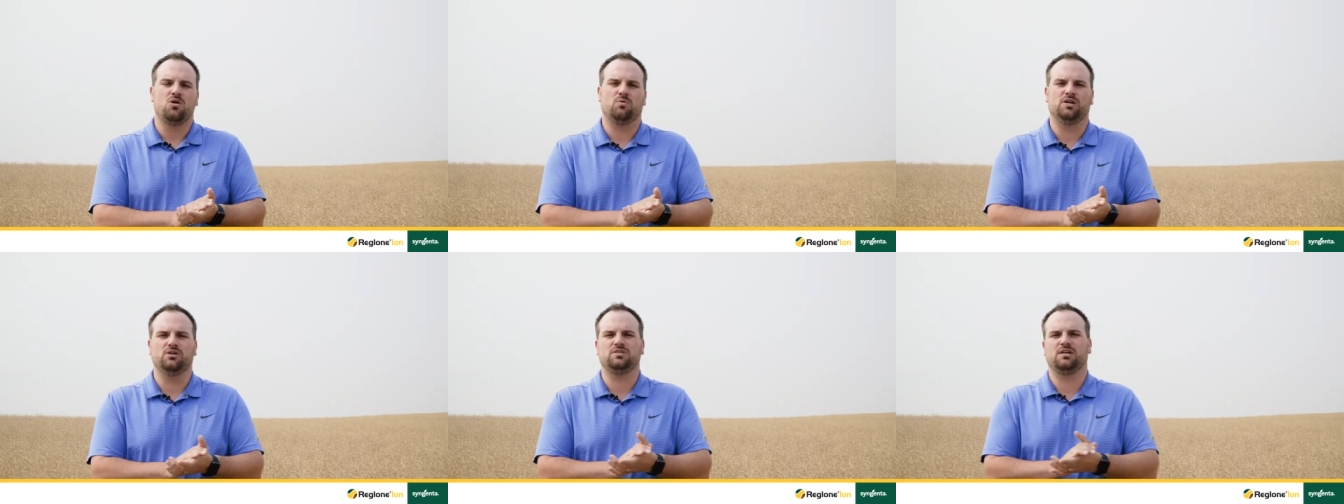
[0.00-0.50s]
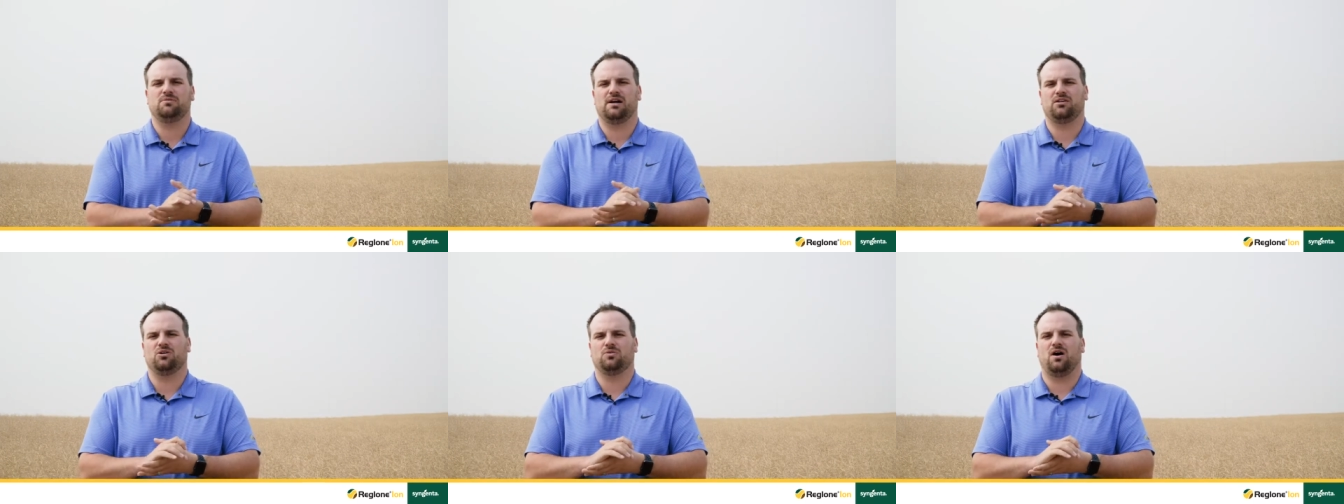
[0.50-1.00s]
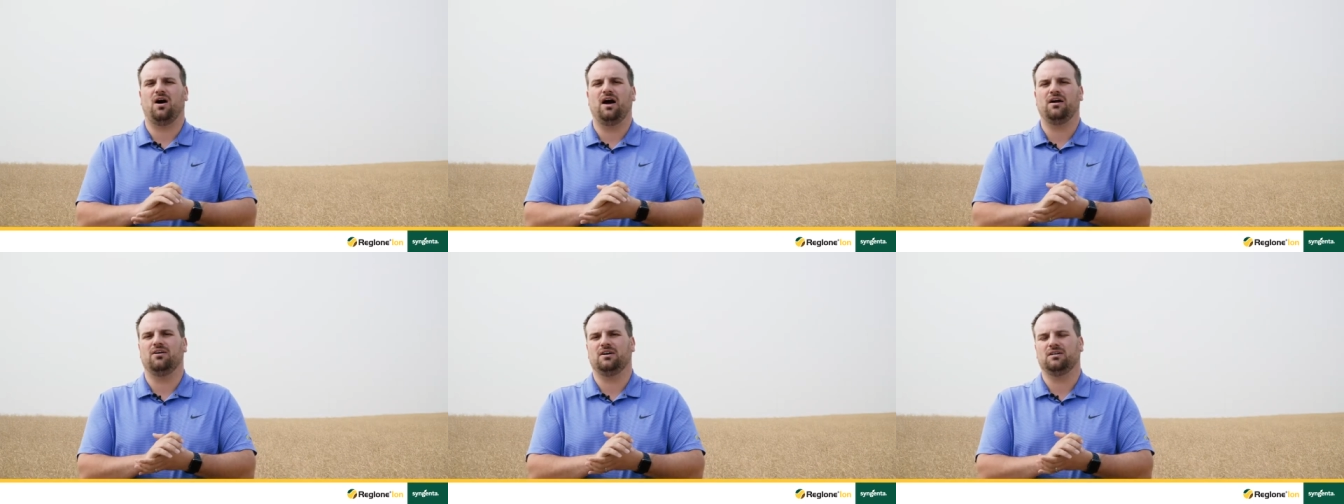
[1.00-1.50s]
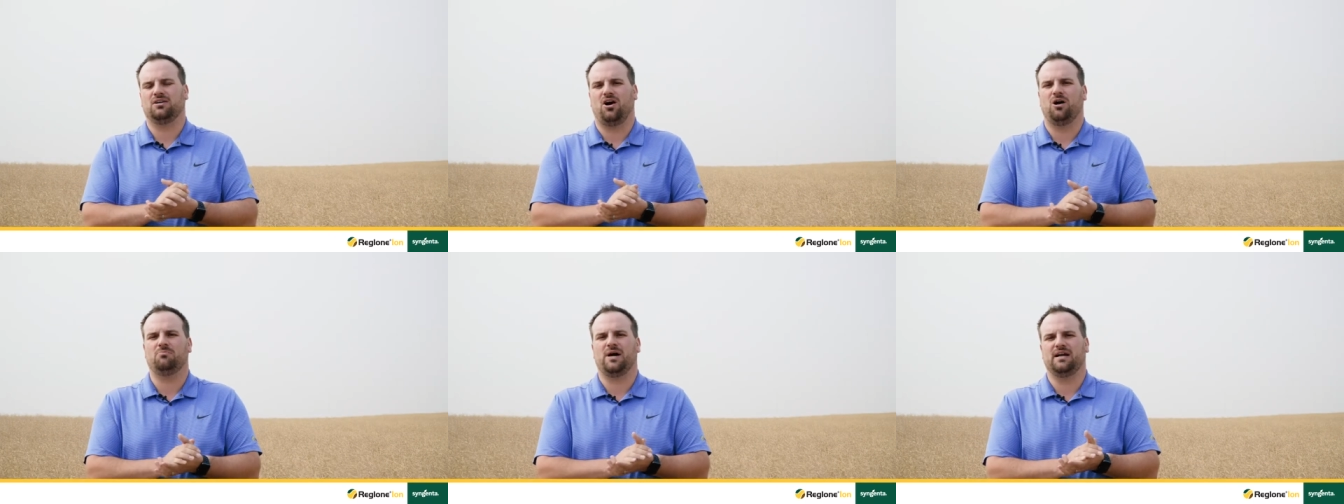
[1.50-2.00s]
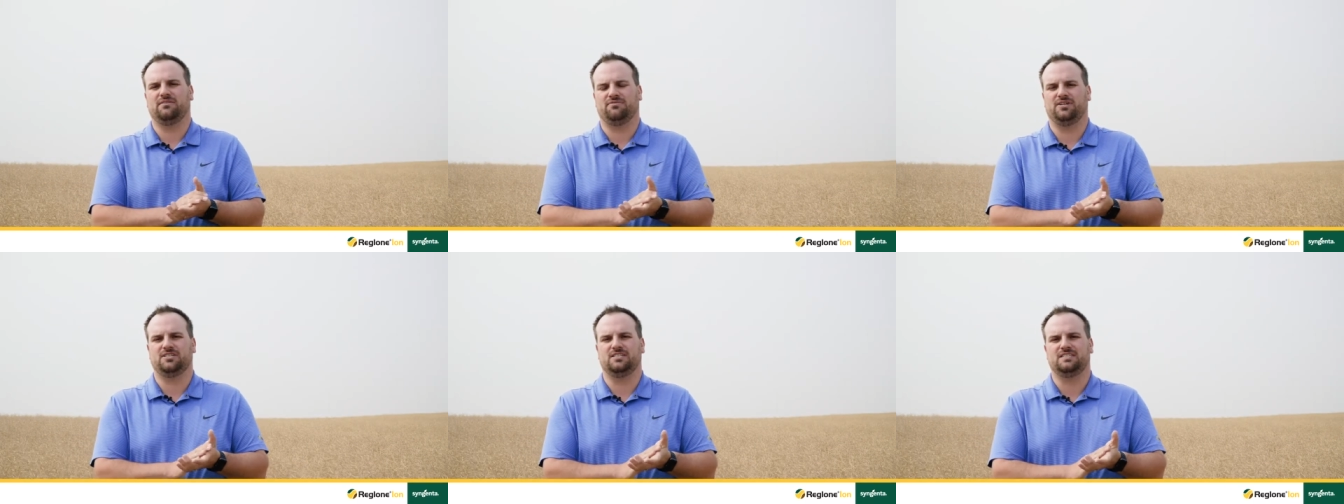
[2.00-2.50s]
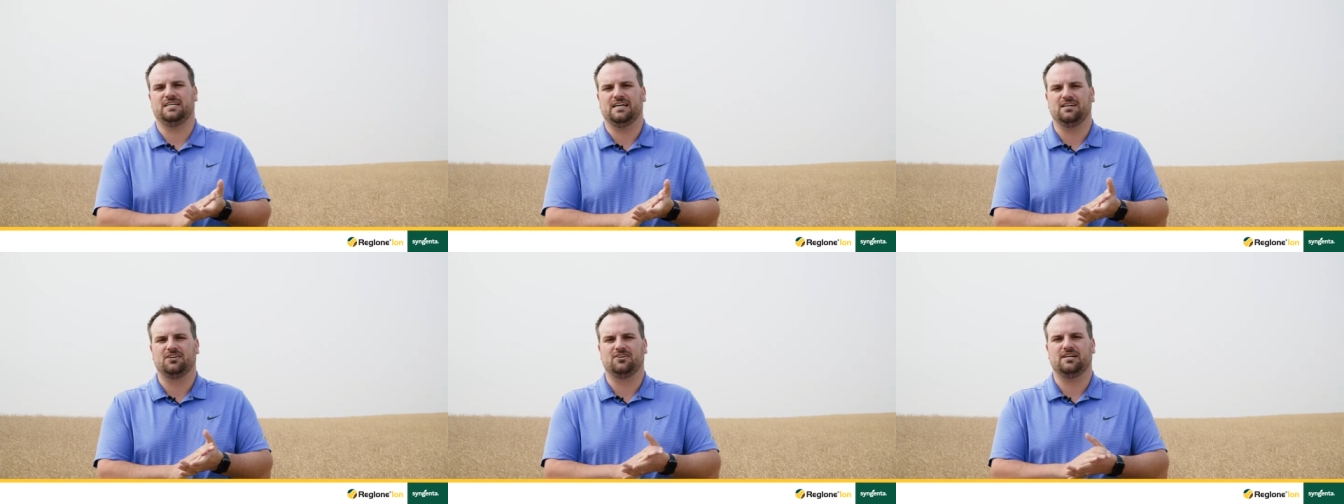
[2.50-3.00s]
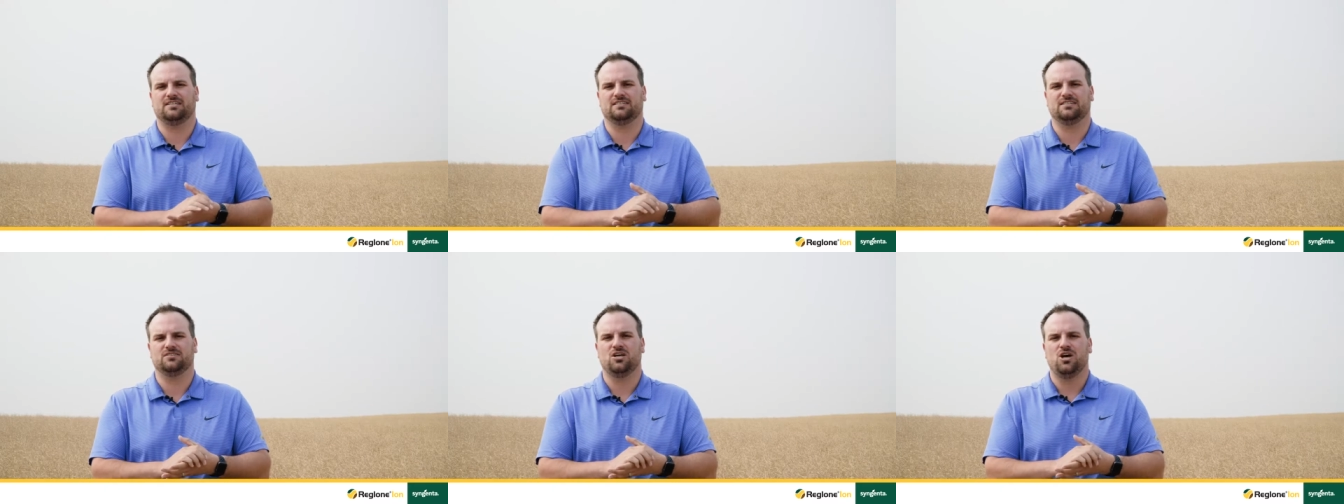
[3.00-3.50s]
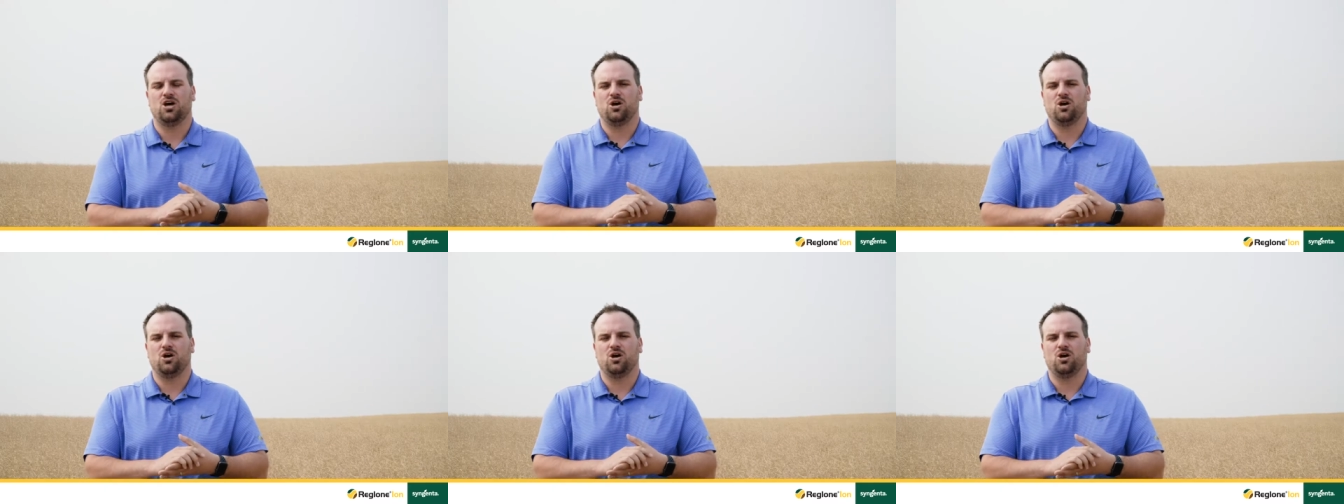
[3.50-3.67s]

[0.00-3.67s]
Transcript: When using Reglone Ion, combine efficiency increases,